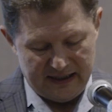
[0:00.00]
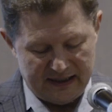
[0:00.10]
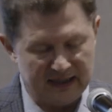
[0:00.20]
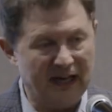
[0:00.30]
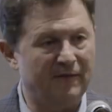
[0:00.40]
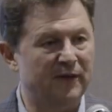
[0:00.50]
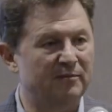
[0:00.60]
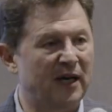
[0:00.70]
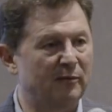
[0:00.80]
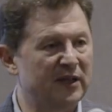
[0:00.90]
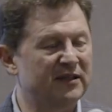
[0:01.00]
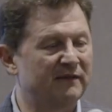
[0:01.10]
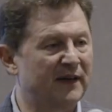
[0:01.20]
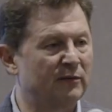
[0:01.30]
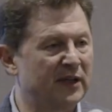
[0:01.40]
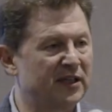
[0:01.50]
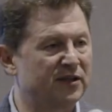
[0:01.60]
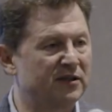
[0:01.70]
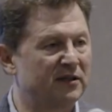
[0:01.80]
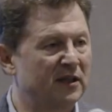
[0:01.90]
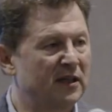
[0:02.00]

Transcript: this effort by Reason Foundation